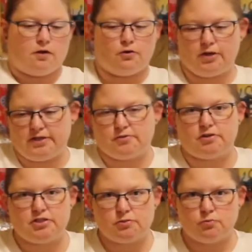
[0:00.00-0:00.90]
Okay, so I
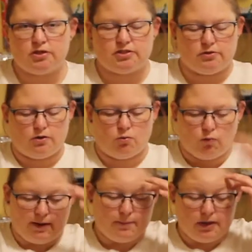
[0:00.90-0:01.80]
just wanted to
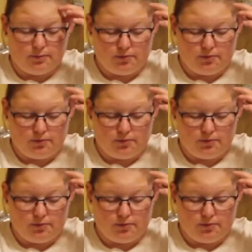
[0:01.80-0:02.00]
wipe up